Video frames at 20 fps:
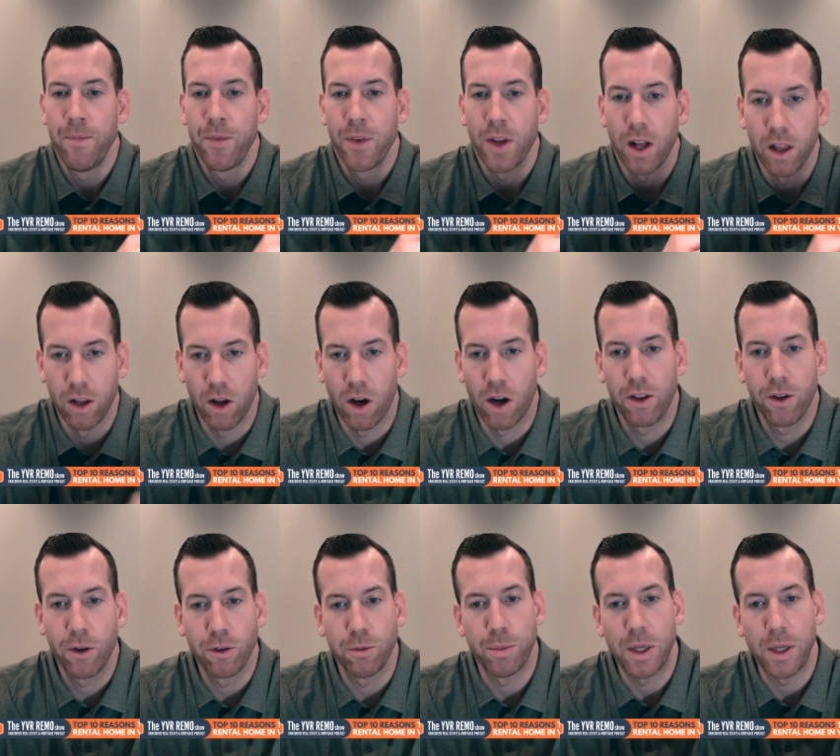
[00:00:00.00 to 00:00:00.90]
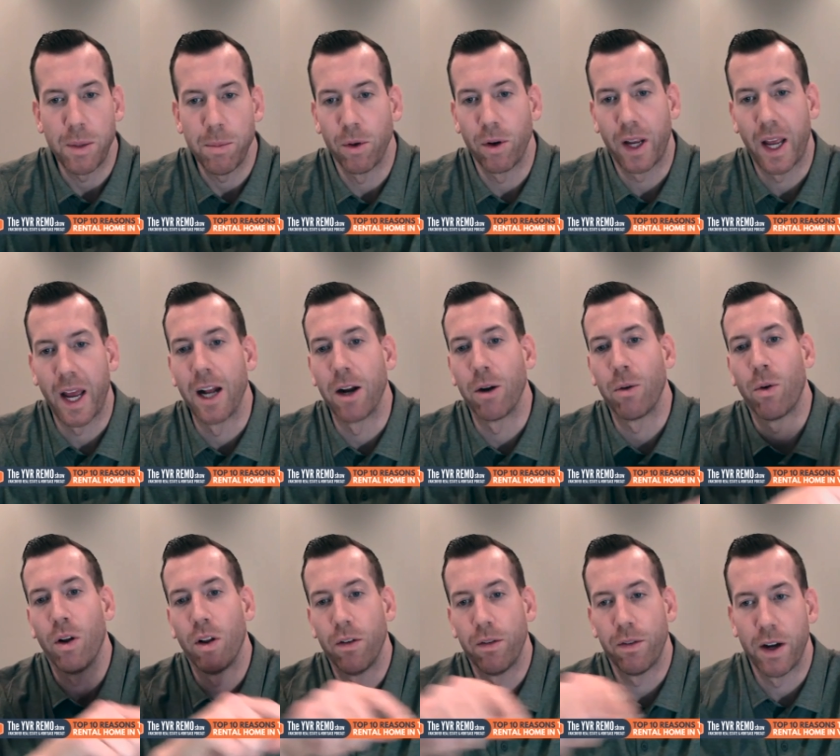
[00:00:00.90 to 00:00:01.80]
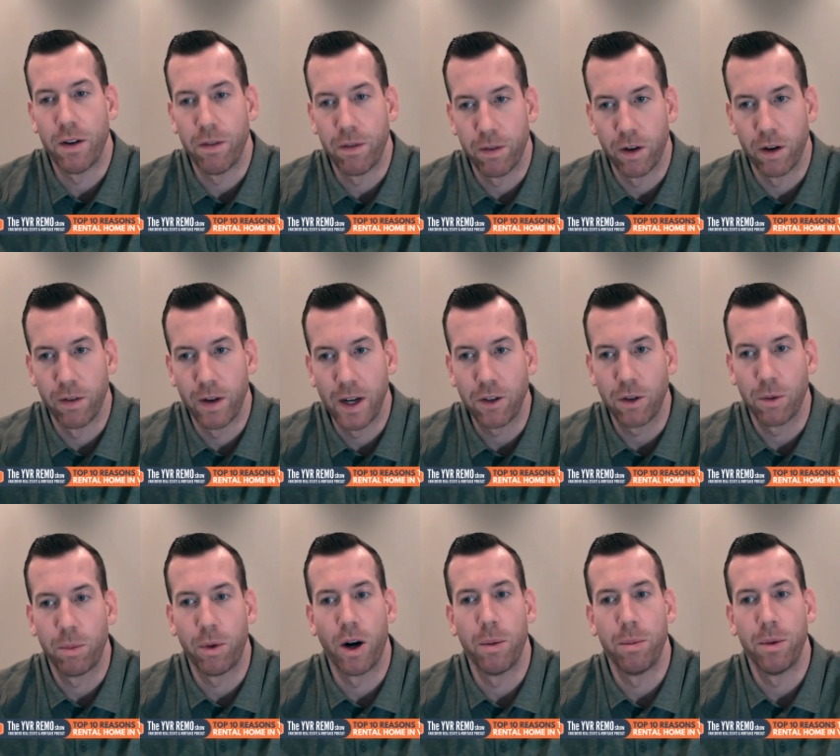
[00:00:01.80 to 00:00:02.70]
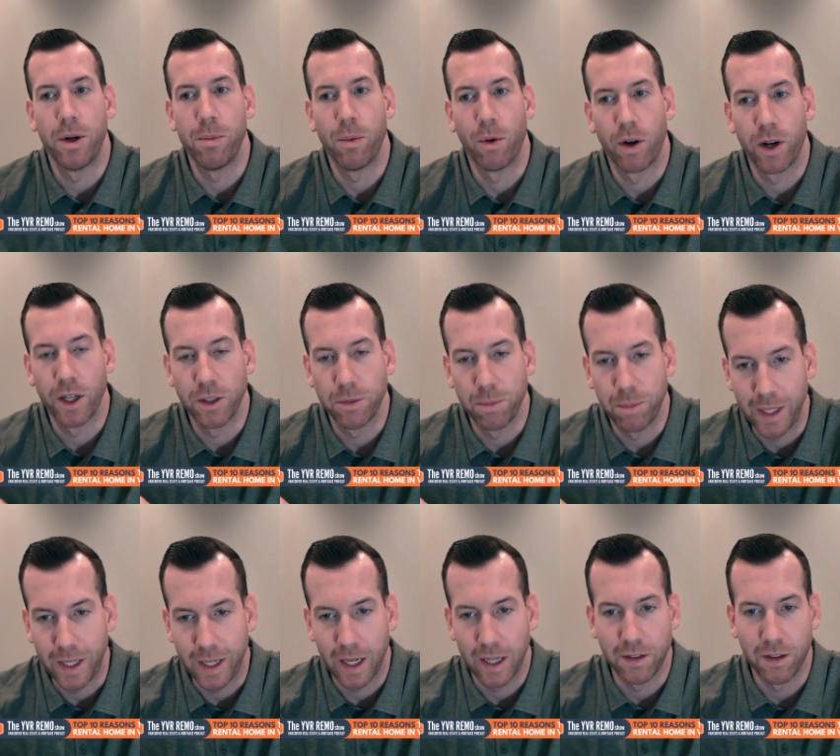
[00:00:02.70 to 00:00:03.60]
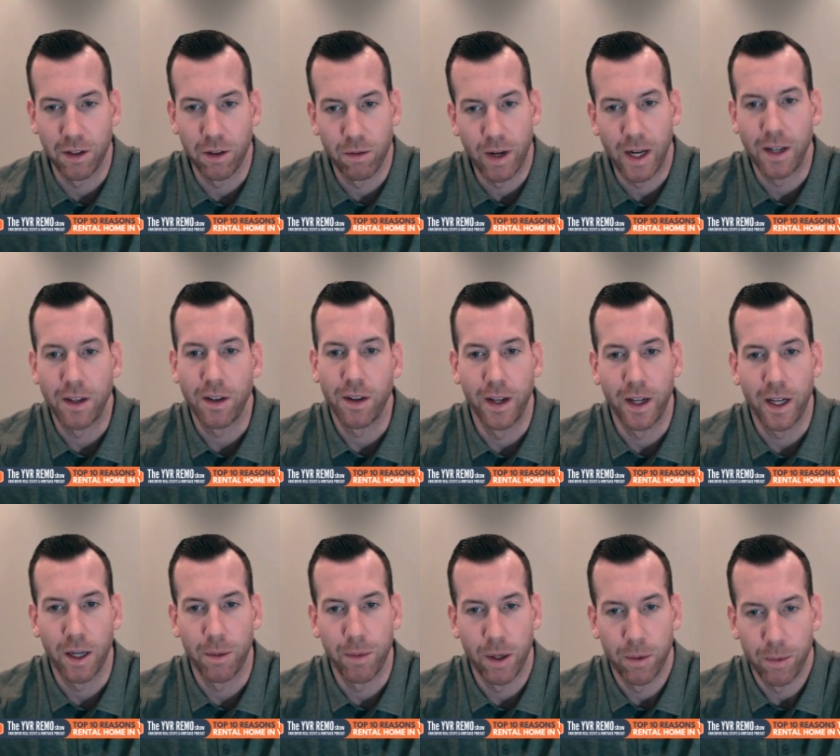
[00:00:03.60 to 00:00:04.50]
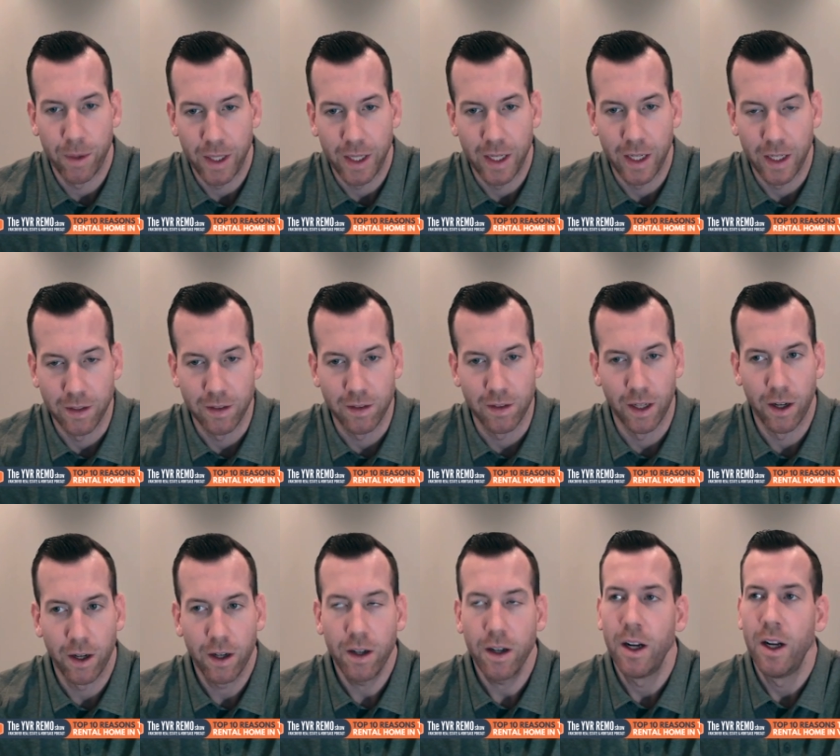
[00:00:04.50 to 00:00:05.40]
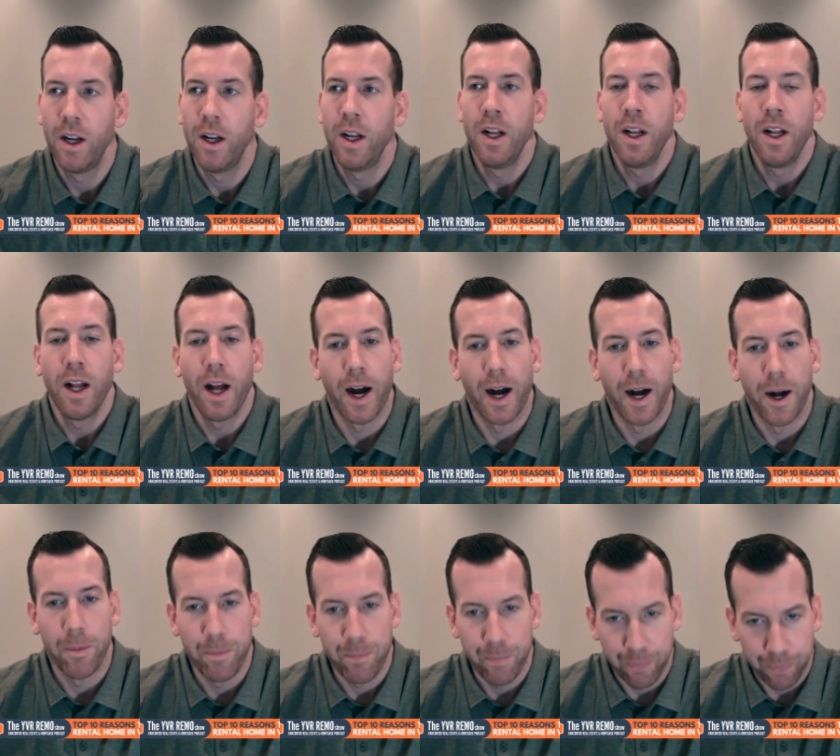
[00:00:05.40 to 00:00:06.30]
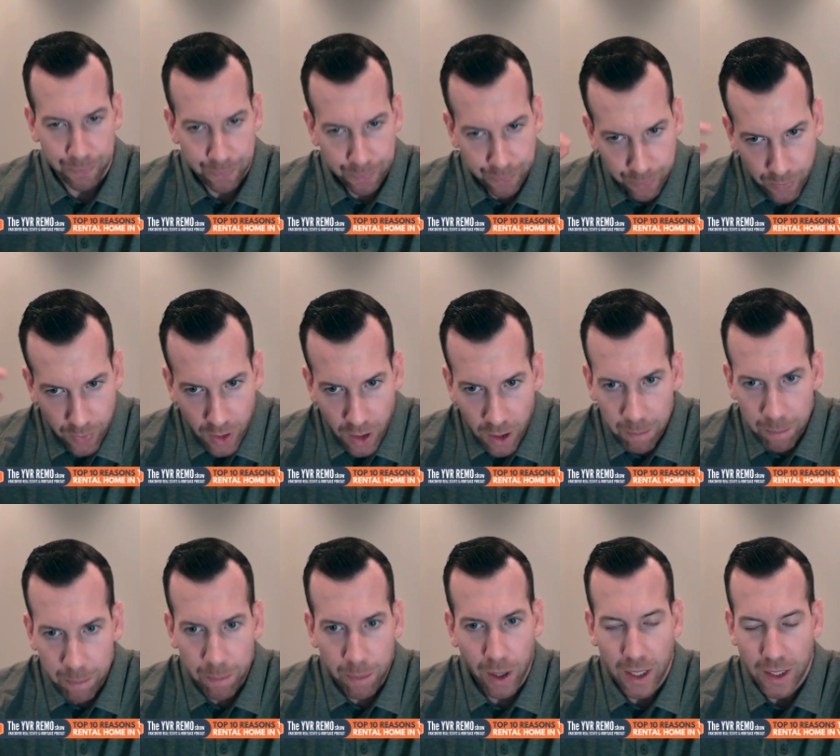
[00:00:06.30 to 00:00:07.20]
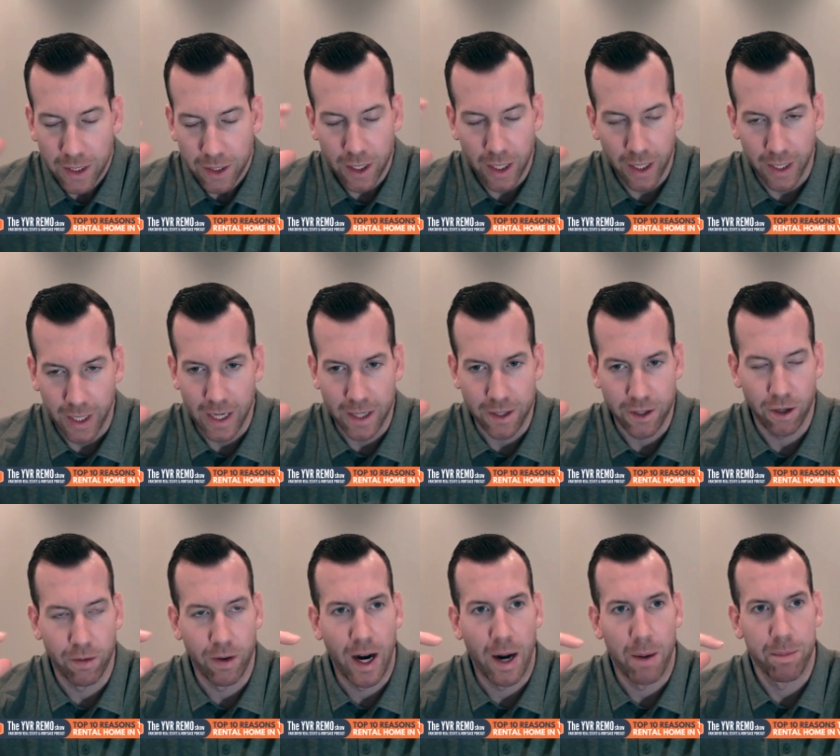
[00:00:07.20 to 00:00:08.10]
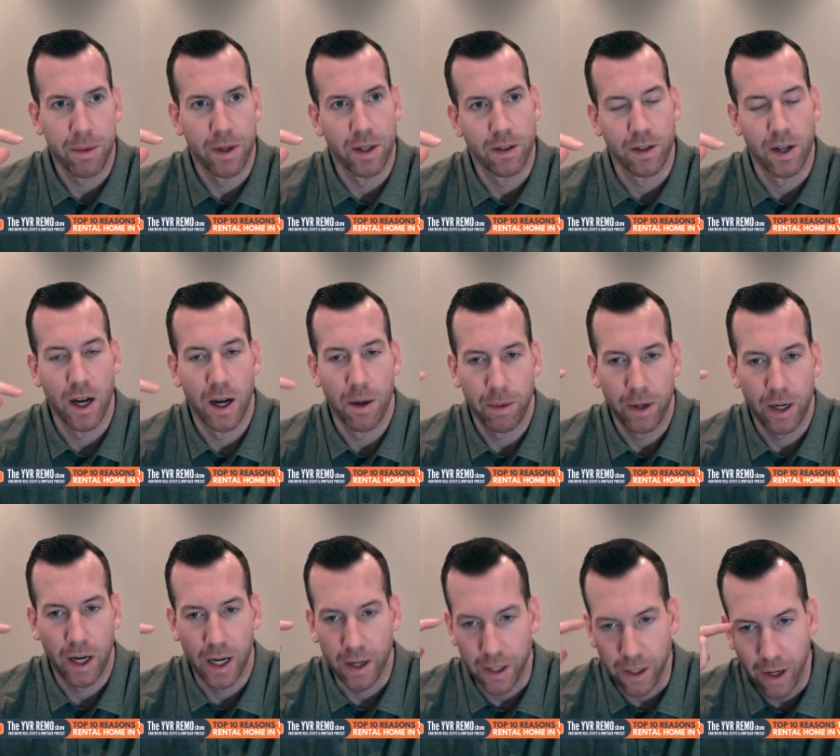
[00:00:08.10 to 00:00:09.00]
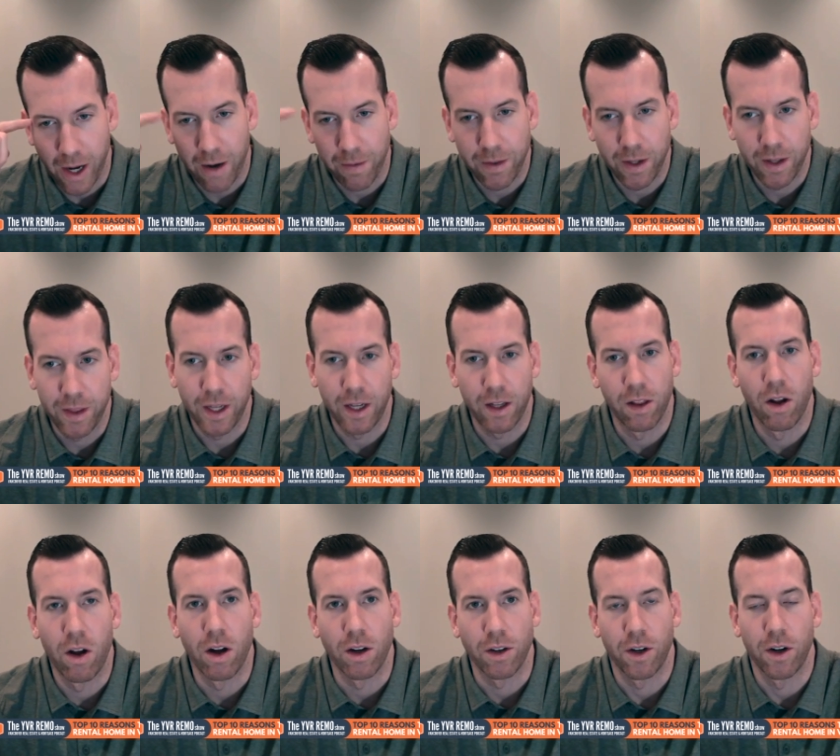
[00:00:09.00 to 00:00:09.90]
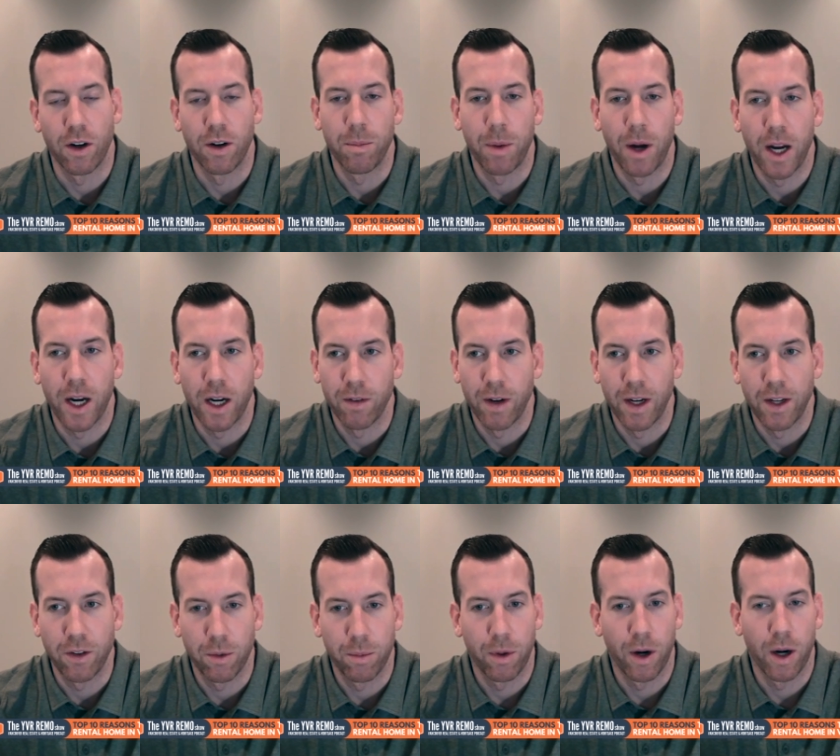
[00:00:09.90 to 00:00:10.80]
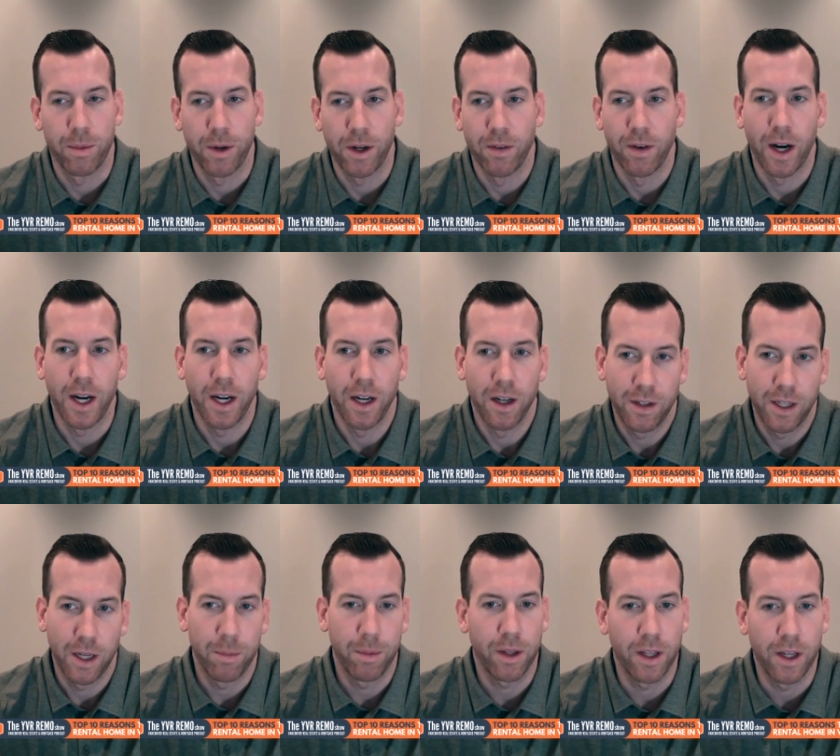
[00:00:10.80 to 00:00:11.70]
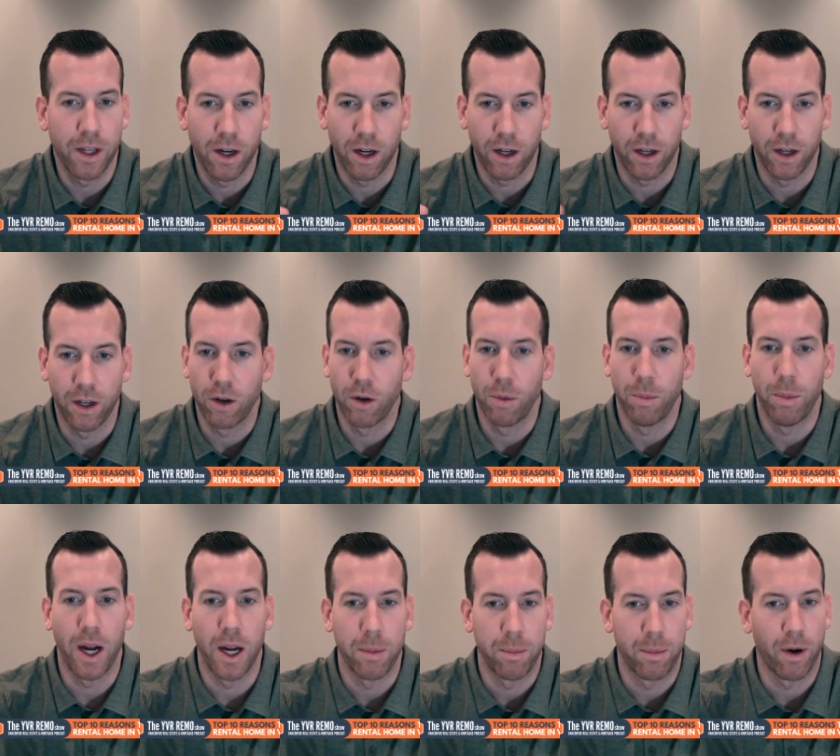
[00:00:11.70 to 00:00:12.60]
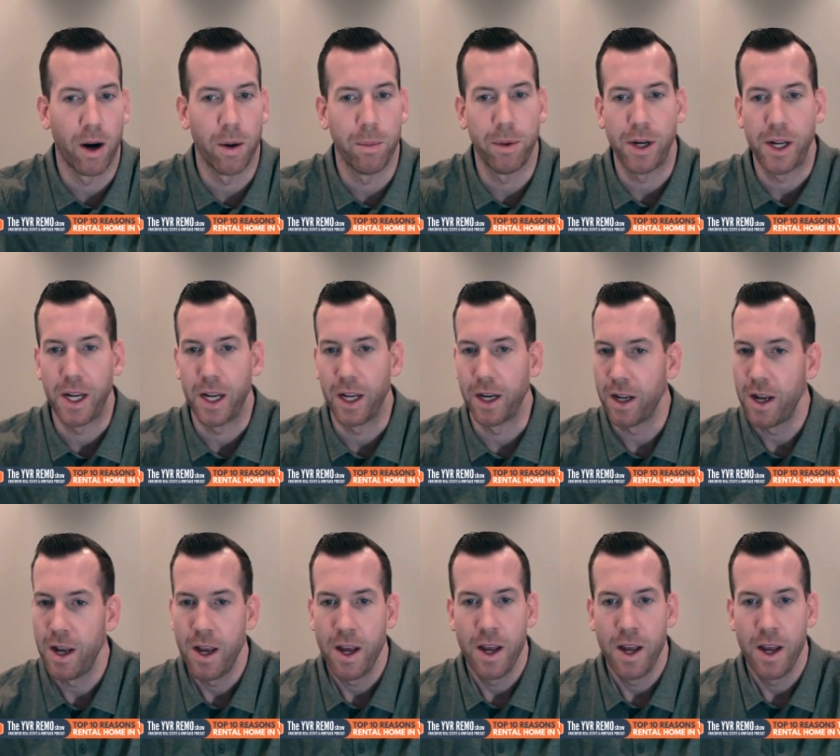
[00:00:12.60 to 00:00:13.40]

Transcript: a lot of those people can qualify for a rental property mortgage because of the rental income that we can consider. Um, but again, to wrap this up, kind of you have to think long term buying a rental property, right? You're typically not going to go buy a property and